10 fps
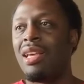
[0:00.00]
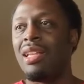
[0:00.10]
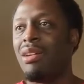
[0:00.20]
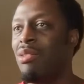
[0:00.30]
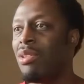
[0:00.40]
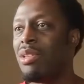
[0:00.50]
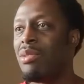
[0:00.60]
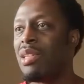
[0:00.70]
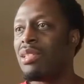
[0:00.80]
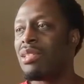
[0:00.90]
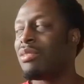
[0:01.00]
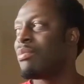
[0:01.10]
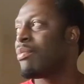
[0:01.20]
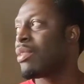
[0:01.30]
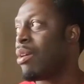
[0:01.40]
And the only
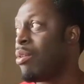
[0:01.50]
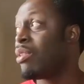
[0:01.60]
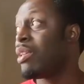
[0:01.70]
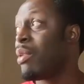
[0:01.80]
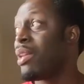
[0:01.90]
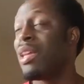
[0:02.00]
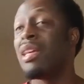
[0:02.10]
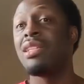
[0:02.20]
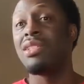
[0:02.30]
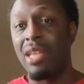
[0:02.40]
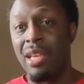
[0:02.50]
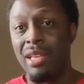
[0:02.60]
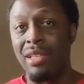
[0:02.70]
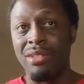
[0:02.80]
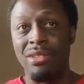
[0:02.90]
reason, the only way they're gonna
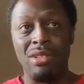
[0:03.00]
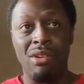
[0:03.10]
change